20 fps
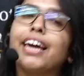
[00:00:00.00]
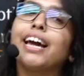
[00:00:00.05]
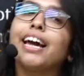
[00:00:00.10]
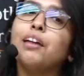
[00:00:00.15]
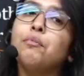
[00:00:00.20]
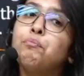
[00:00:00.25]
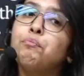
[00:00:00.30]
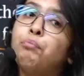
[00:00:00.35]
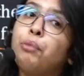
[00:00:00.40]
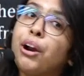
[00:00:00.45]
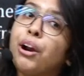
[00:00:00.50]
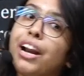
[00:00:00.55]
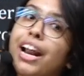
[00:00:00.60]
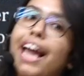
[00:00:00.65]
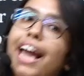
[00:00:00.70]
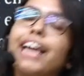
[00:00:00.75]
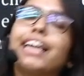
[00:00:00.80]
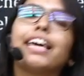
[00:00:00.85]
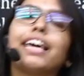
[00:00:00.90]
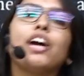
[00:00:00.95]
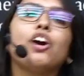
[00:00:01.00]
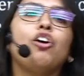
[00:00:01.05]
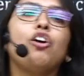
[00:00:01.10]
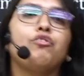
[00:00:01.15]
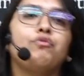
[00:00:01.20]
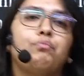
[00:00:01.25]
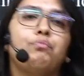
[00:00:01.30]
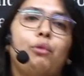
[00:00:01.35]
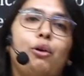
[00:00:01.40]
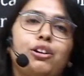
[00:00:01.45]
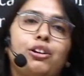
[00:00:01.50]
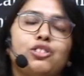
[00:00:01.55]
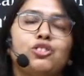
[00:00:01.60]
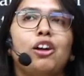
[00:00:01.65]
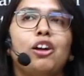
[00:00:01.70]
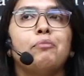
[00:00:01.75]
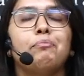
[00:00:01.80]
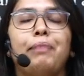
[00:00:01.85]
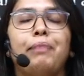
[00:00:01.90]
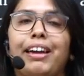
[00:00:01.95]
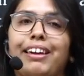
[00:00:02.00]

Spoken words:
breaking of bonds, not baking,